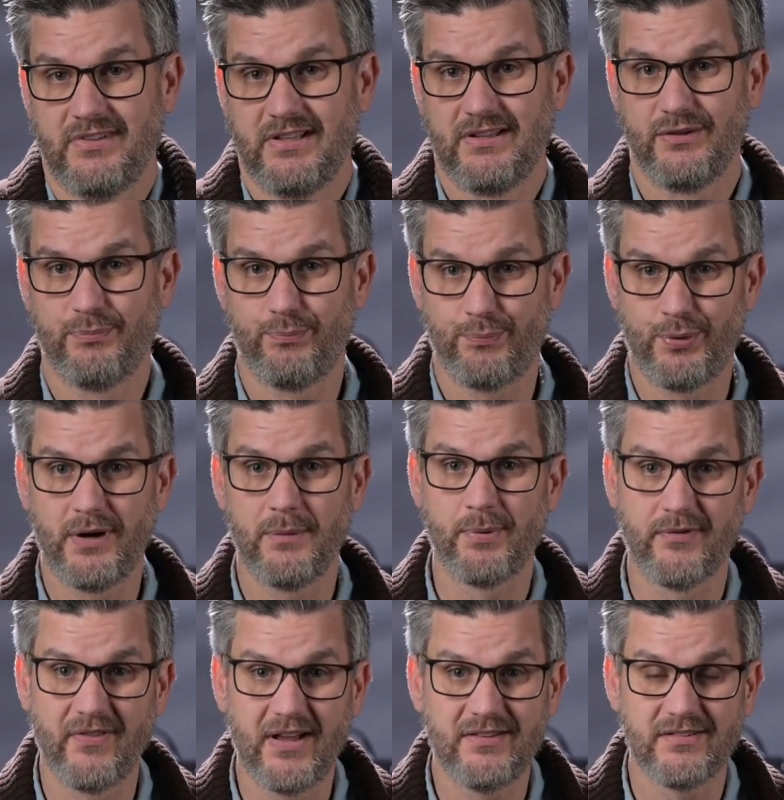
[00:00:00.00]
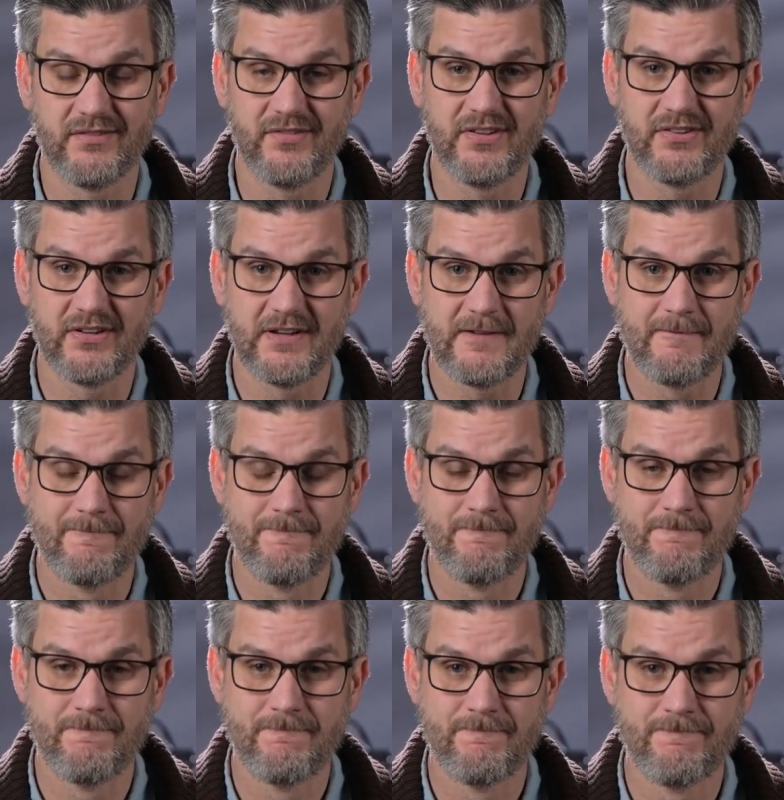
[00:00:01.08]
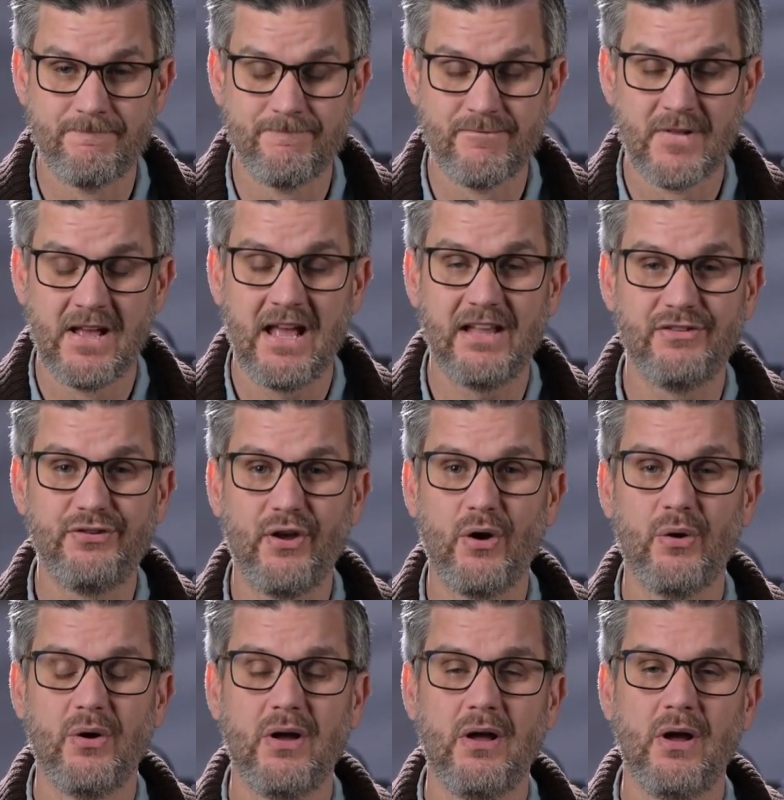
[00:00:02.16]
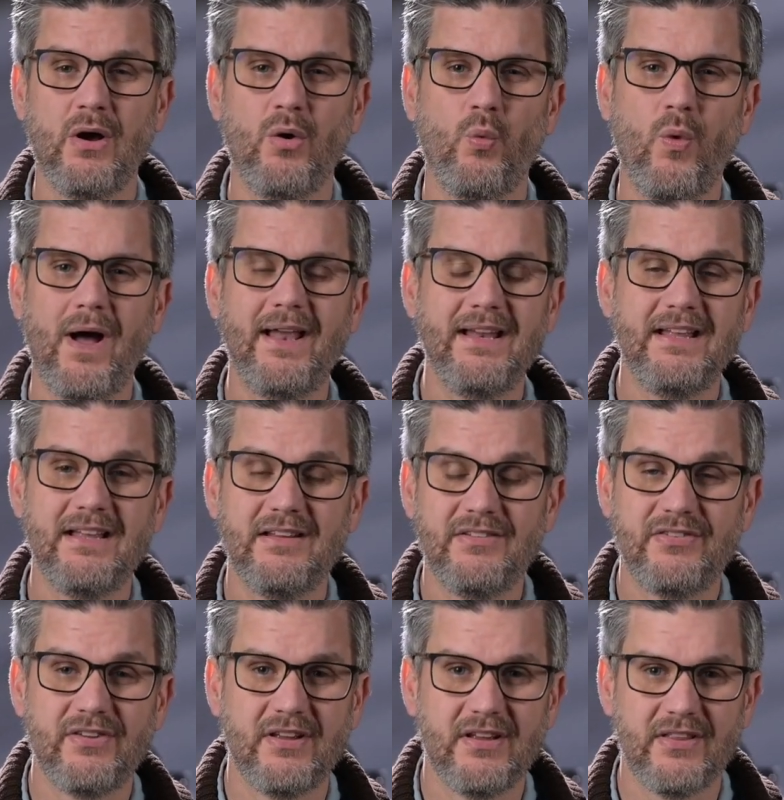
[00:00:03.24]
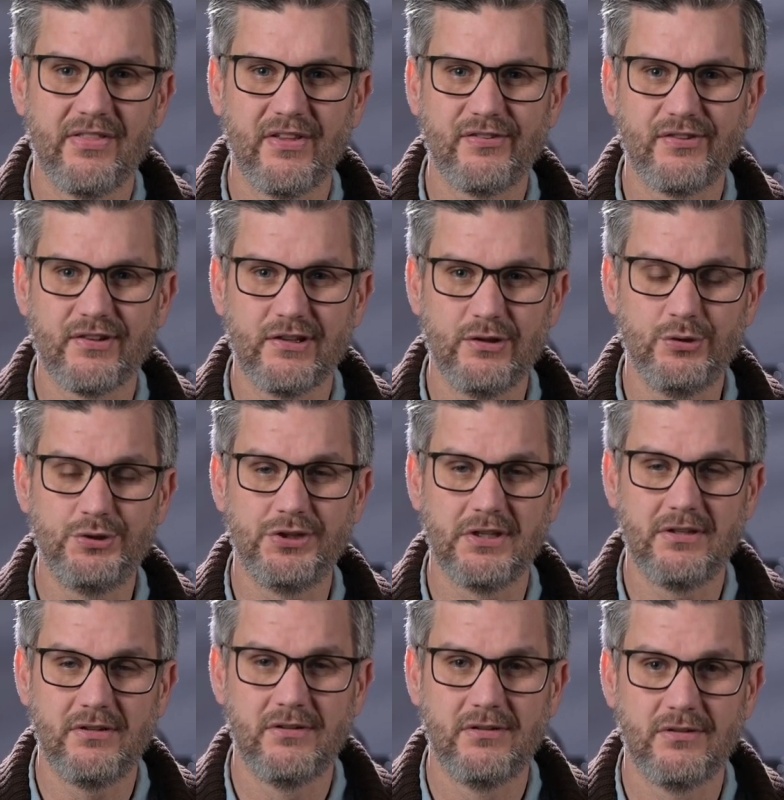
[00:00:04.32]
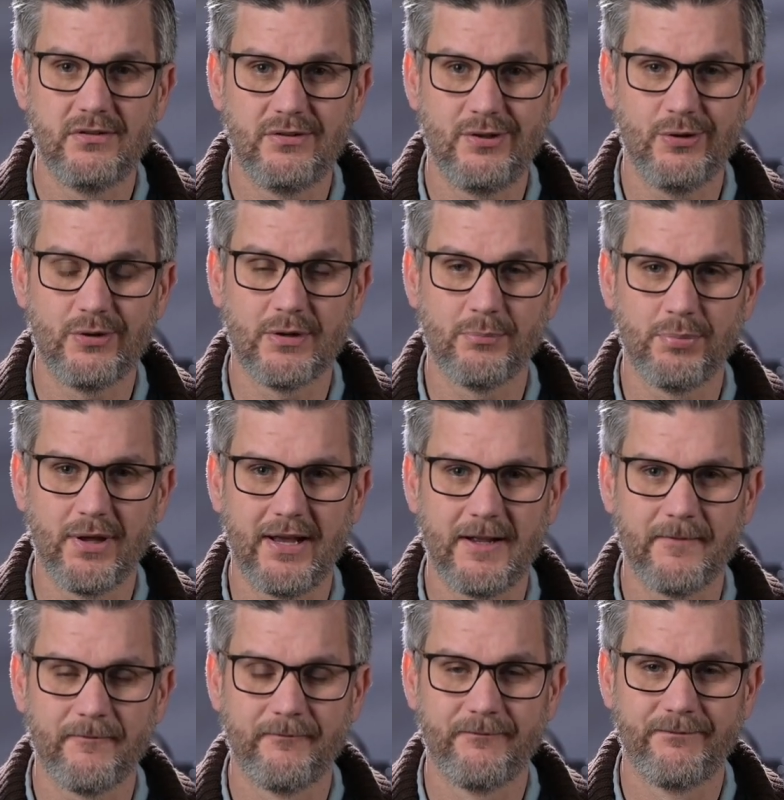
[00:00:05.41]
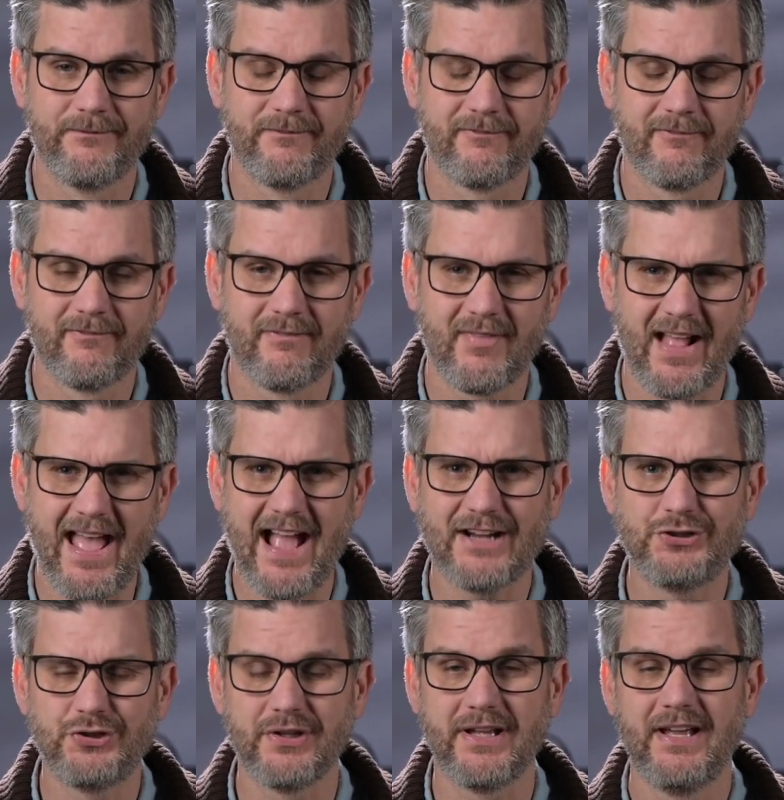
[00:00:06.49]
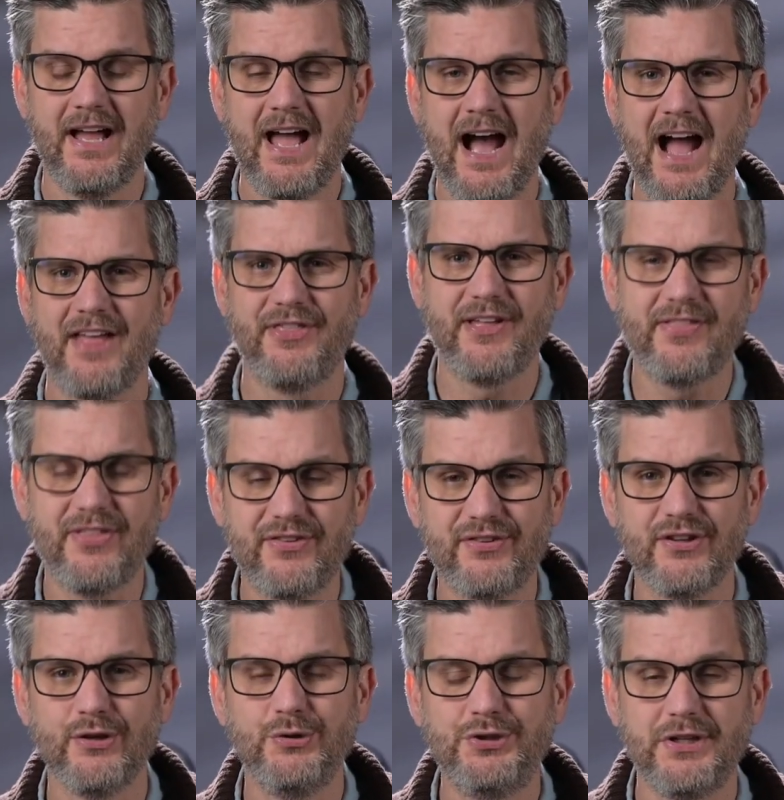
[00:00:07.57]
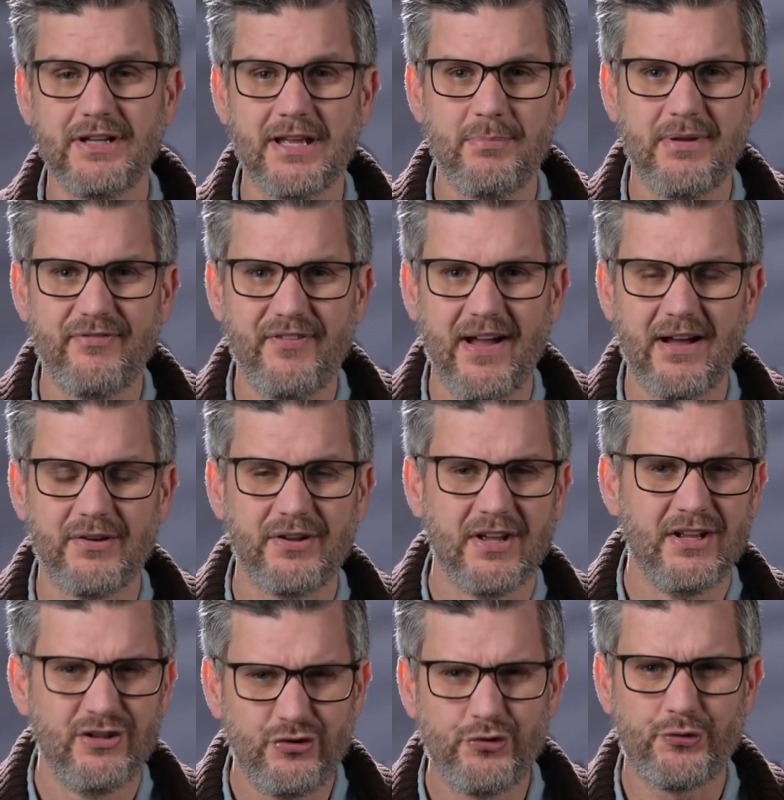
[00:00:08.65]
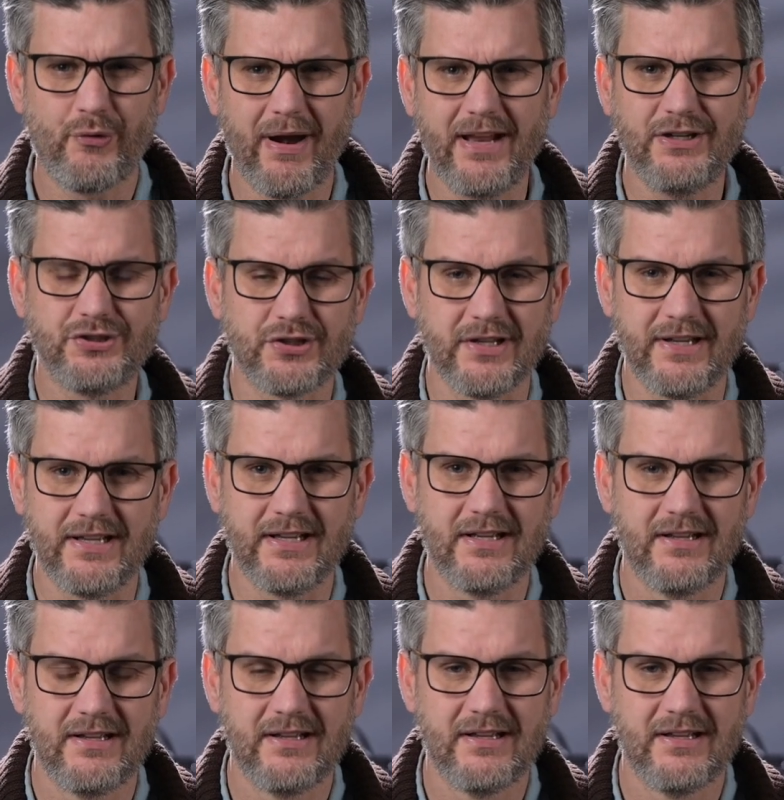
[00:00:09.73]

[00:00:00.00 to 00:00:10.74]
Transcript: It's pretty pervasive, isn't it? And so, what is the solution to complaining? Actually, I think the solution can be found, strangely,